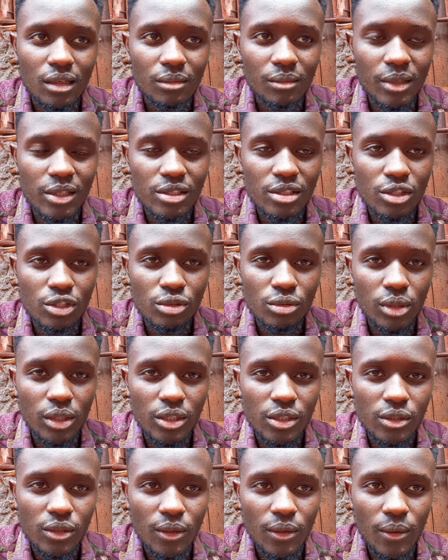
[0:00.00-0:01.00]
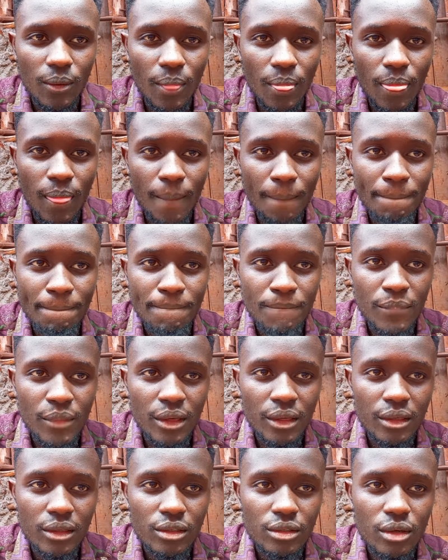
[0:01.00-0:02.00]
my situation
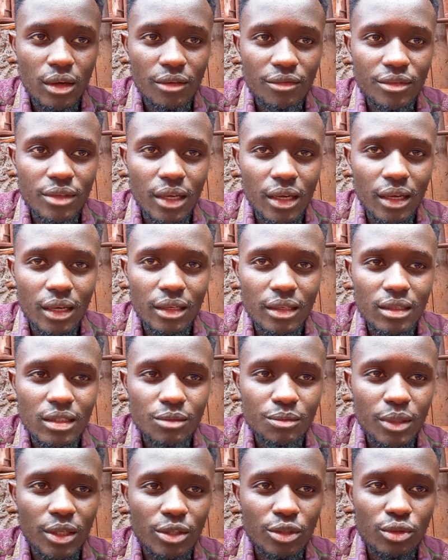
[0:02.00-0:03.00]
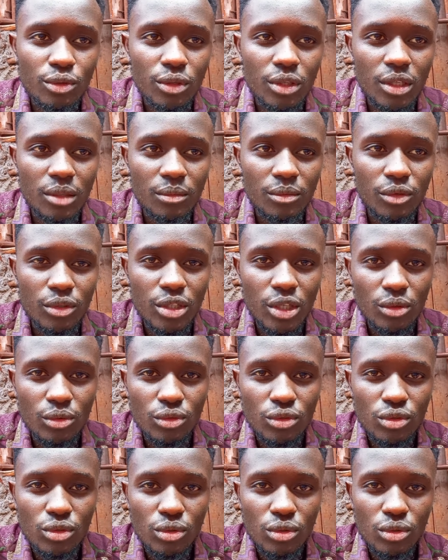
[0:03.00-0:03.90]
so after i explained to him what i was